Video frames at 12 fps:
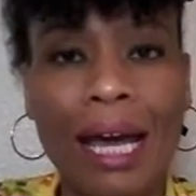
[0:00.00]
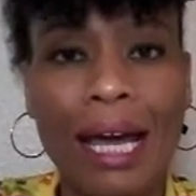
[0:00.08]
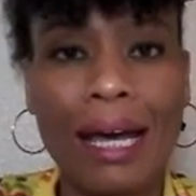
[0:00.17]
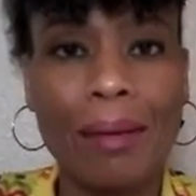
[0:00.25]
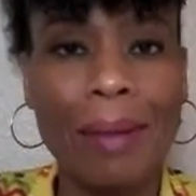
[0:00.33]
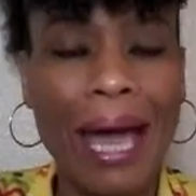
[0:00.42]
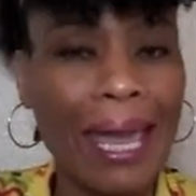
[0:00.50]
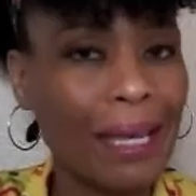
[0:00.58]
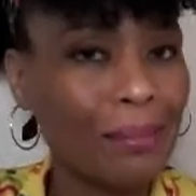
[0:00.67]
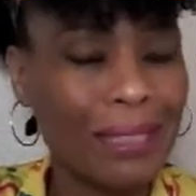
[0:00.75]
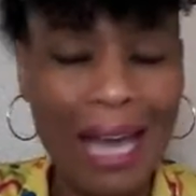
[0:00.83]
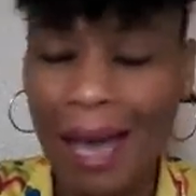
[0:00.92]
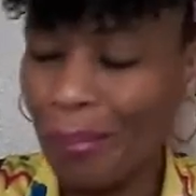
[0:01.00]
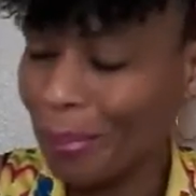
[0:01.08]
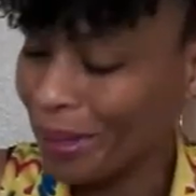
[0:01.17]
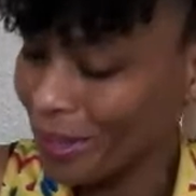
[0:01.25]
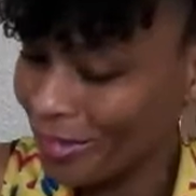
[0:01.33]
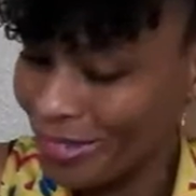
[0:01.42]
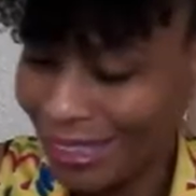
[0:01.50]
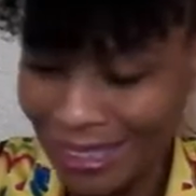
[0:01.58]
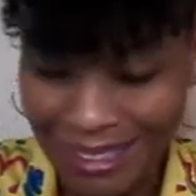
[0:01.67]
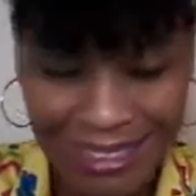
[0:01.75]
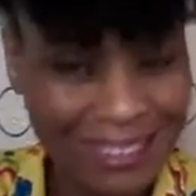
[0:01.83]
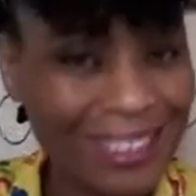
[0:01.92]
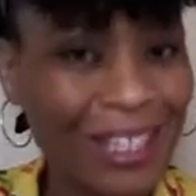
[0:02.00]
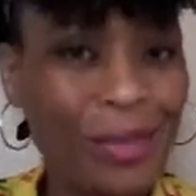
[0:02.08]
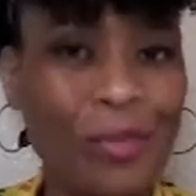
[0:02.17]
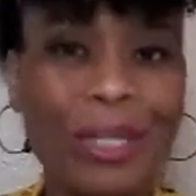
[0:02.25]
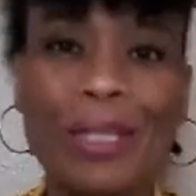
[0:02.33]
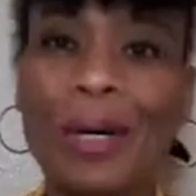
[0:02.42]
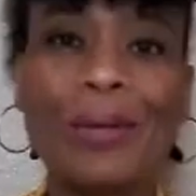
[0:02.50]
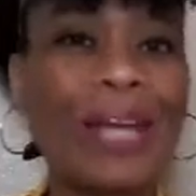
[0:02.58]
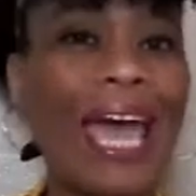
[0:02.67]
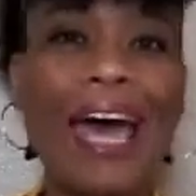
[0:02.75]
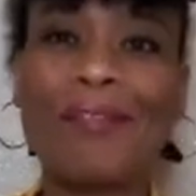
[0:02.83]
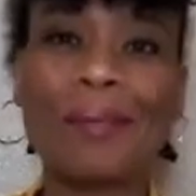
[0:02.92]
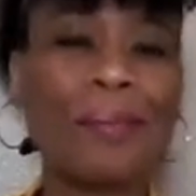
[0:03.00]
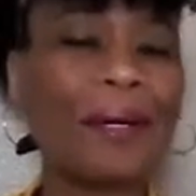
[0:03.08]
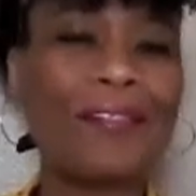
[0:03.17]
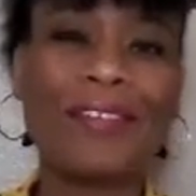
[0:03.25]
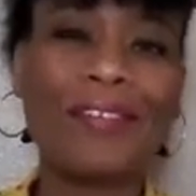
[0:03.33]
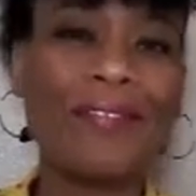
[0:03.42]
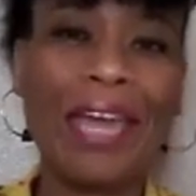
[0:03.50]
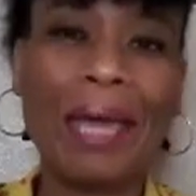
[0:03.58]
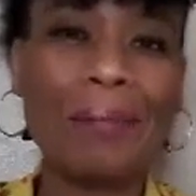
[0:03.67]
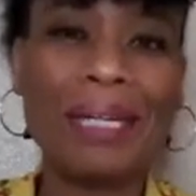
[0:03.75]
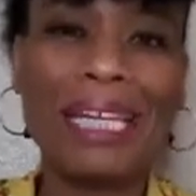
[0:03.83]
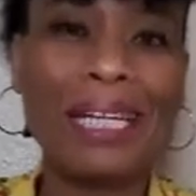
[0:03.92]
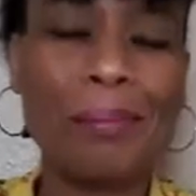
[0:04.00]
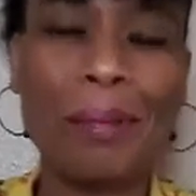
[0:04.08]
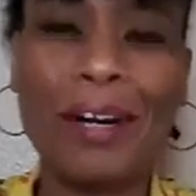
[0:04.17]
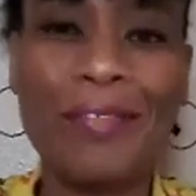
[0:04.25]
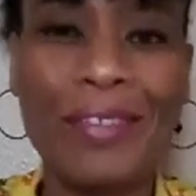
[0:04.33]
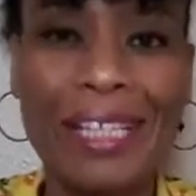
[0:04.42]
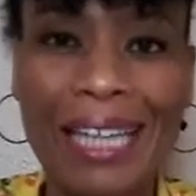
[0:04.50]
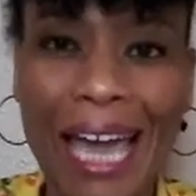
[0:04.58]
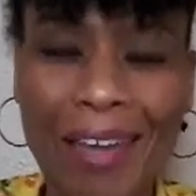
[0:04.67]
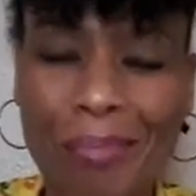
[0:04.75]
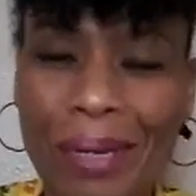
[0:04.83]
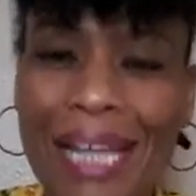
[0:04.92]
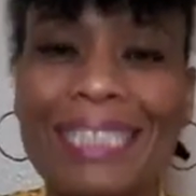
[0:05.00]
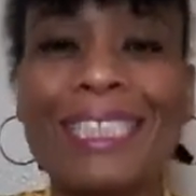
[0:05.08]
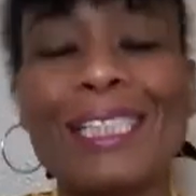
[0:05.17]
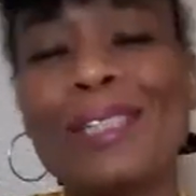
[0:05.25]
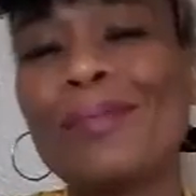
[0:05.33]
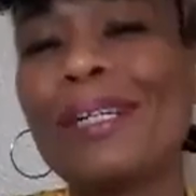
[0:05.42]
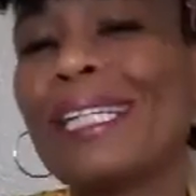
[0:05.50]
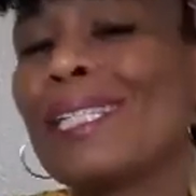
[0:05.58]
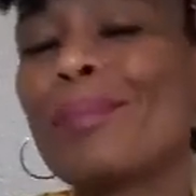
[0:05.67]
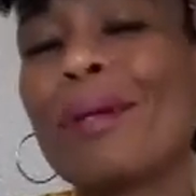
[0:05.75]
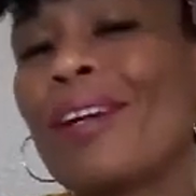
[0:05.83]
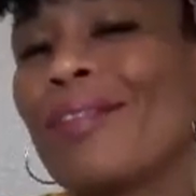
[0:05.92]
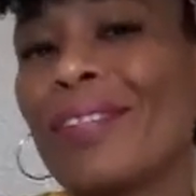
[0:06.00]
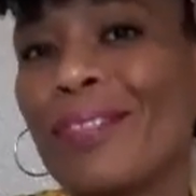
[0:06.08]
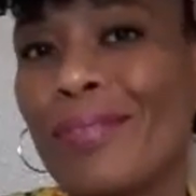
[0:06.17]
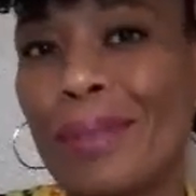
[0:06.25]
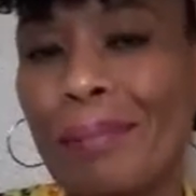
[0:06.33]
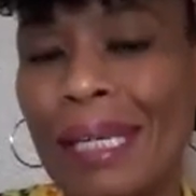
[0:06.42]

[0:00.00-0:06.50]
Um, I am not perfect. We don't have a perfect family and a perfect life, but I tell you what, it's perfect for